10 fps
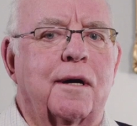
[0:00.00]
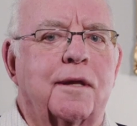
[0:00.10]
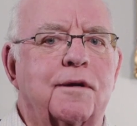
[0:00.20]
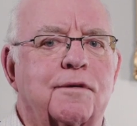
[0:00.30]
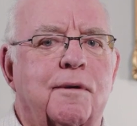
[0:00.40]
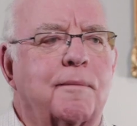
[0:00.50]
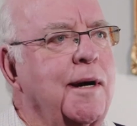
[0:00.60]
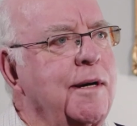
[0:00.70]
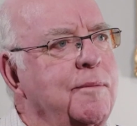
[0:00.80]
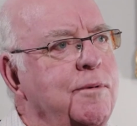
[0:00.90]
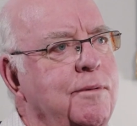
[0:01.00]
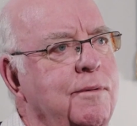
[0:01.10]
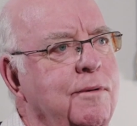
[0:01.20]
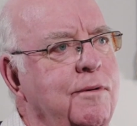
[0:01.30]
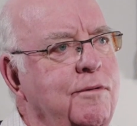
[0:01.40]
I think it's a
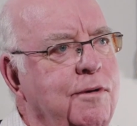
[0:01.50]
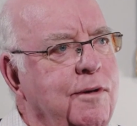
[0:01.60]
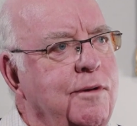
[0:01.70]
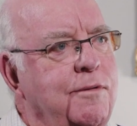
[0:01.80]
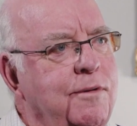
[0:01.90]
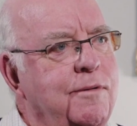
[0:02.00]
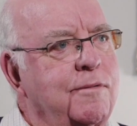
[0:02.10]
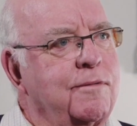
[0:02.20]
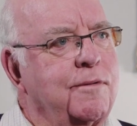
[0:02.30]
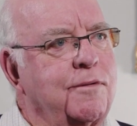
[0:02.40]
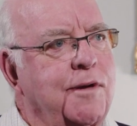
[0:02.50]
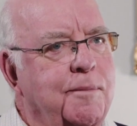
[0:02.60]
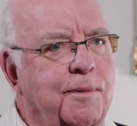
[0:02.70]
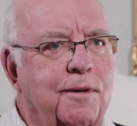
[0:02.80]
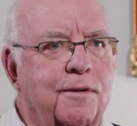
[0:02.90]
remarkable church for its
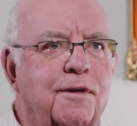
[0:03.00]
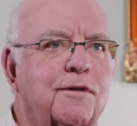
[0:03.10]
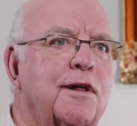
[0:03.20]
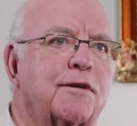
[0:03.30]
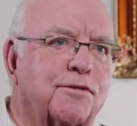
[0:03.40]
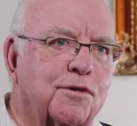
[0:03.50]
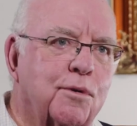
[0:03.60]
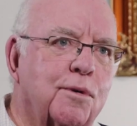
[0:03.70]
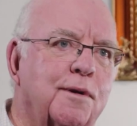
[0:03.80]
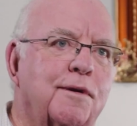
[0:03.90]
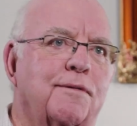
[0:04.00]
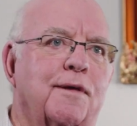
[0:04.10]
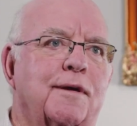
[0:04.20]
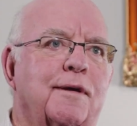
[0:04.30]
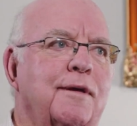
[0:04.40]
openness. There's a lot of stories there